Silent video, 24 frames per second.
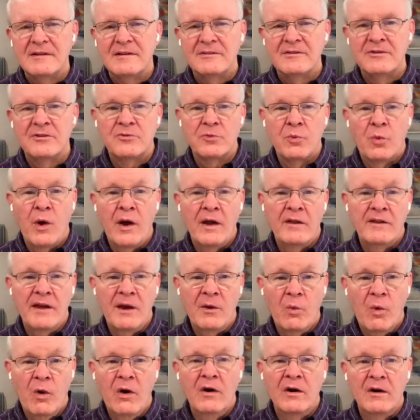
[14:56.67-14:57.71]
that the way they
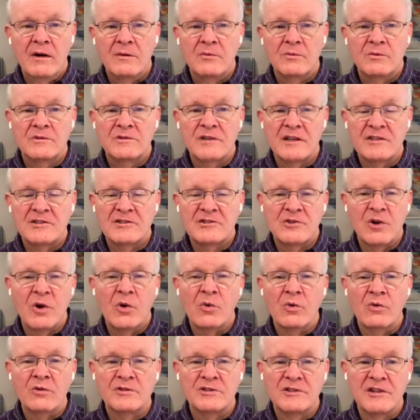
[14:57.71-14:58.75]
won was they
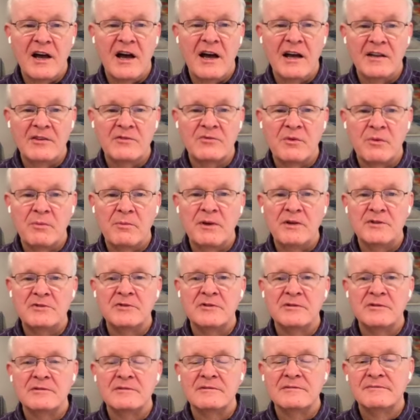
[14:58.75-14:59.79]
stole the signs from the picture.